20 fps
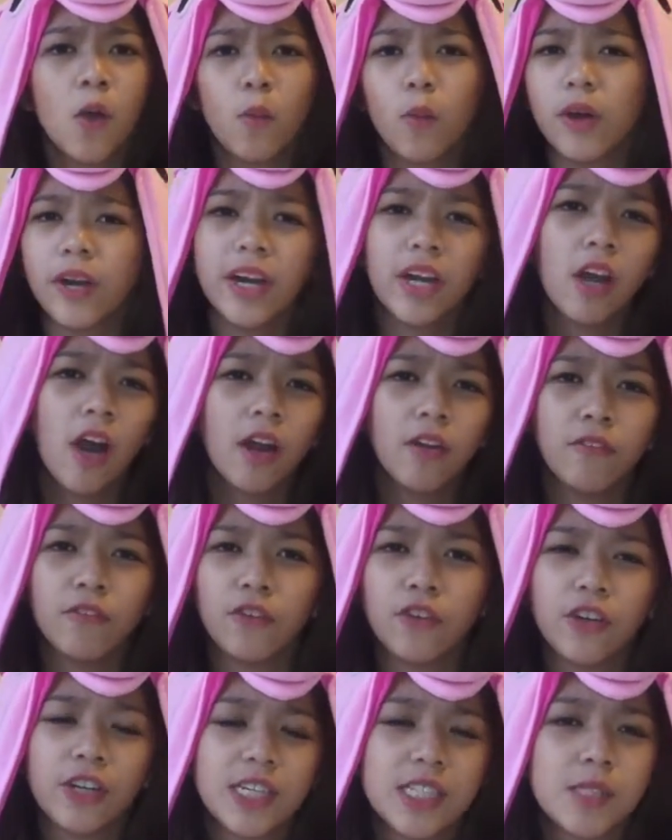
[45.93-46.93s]
what I got
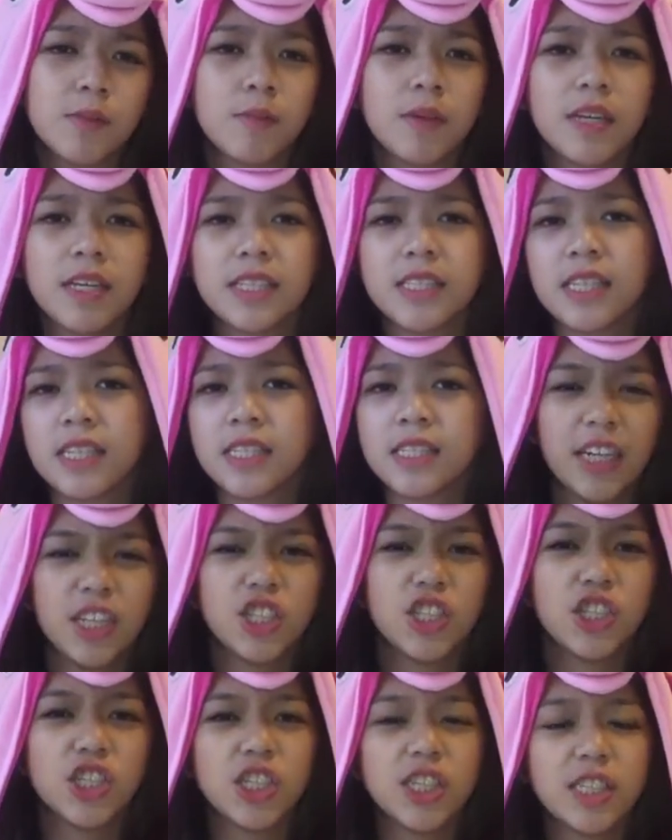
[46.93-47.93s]
for Christmas and
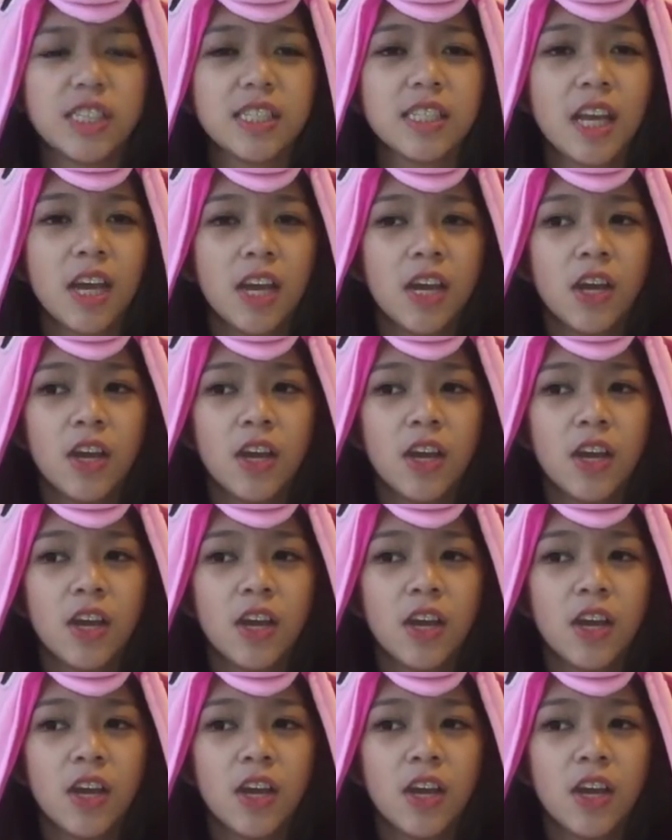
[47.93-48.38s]
it's just